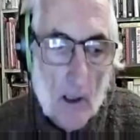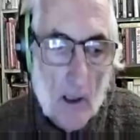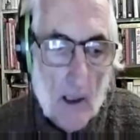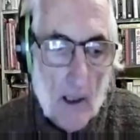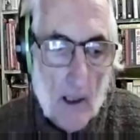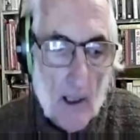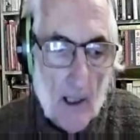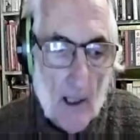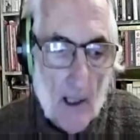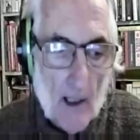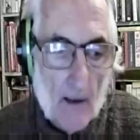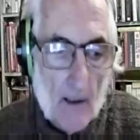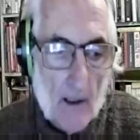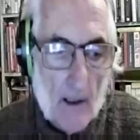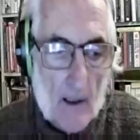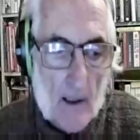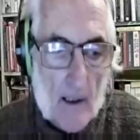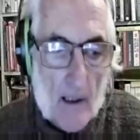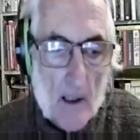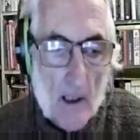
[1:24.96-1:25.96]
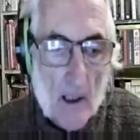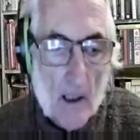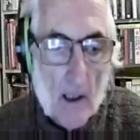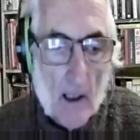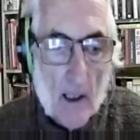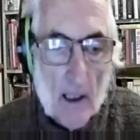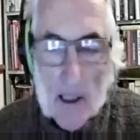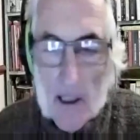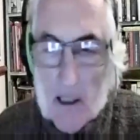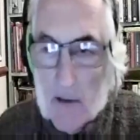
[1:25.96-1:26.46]
and it's
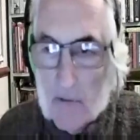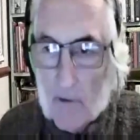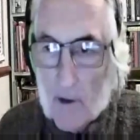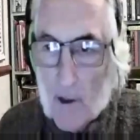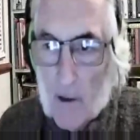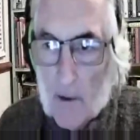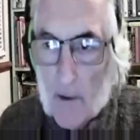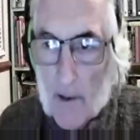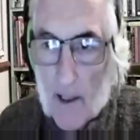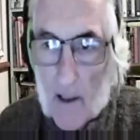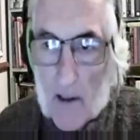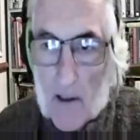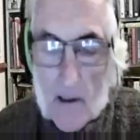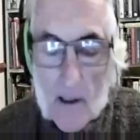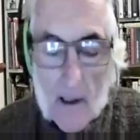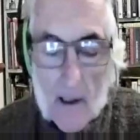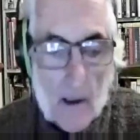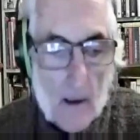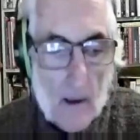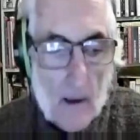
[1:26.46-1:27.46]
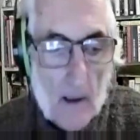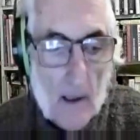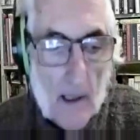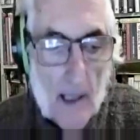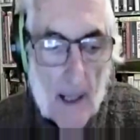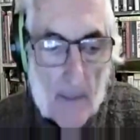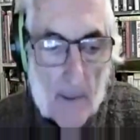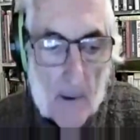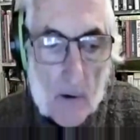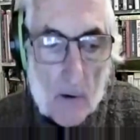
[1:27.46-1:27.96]
Hever, that's
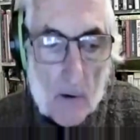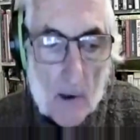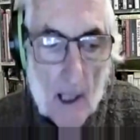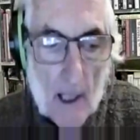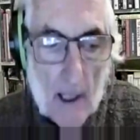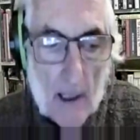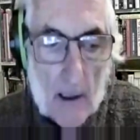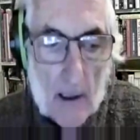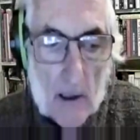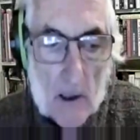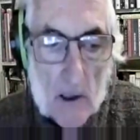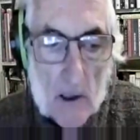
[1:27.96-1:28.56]
capital H-E-V-E-R,